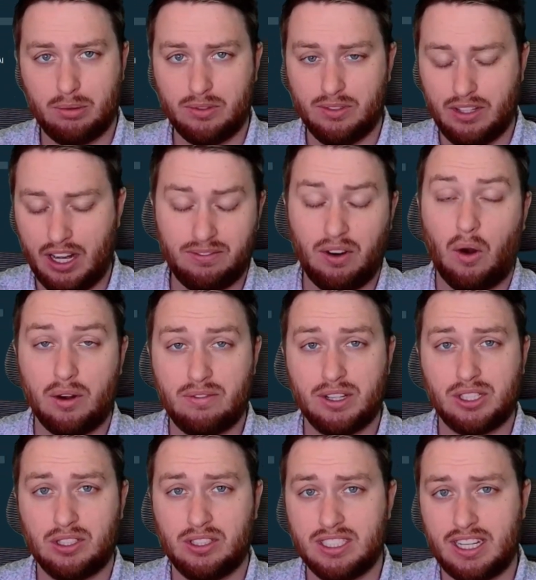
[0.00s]
an
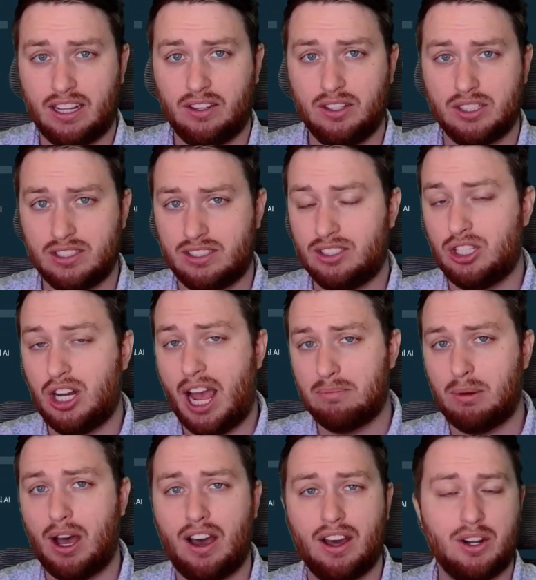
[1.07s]
artificial intelligence
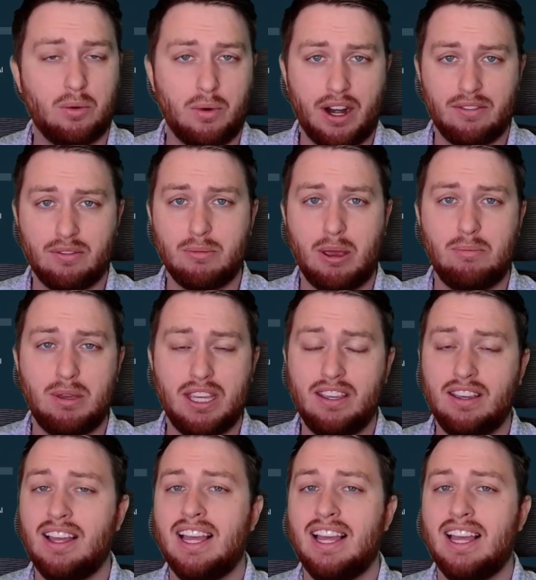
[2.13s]
chatbot or whatever it may be